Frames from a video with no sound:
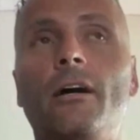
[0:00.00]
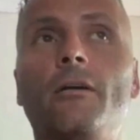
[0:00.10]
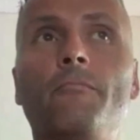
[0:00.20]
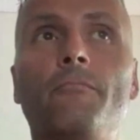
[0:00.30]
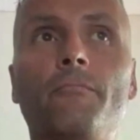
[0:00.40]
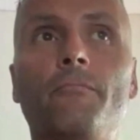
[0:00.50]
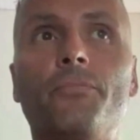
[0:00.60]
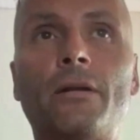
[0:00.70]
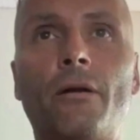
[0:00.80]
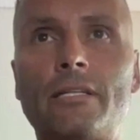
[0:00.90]
You
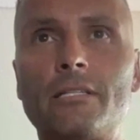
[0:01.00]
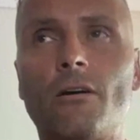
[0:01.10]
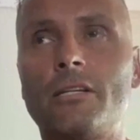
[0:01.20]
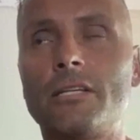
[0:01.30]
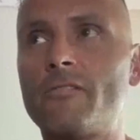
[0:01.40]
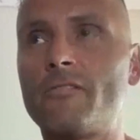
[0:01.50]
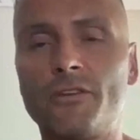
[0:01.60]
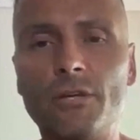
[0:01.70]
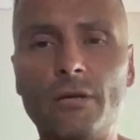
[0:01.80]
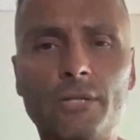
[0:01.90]
know, I started to have
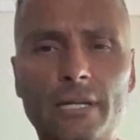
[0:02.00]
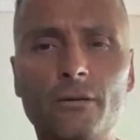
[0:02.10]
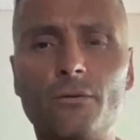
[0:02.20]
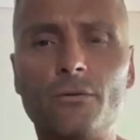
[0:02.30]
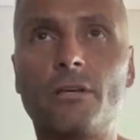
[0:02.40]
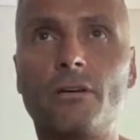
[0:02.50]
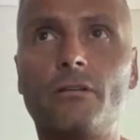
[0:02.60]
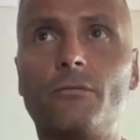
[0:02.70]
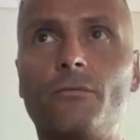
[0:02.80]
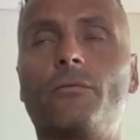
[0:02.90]
a few little niggles
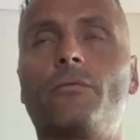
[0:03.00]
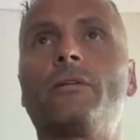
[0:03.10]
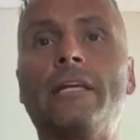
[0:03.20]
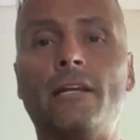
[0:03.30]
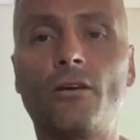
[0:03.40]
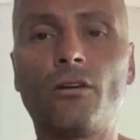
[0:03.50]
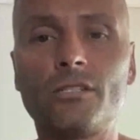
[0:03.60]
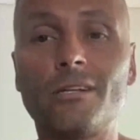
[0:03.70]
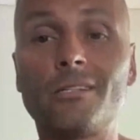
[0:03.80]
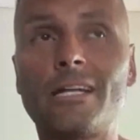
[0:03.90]
that needed a
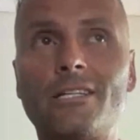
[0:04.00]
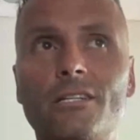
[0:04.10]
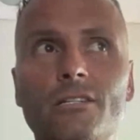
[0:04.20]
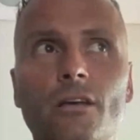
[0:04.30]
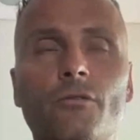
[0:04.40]
constant attention.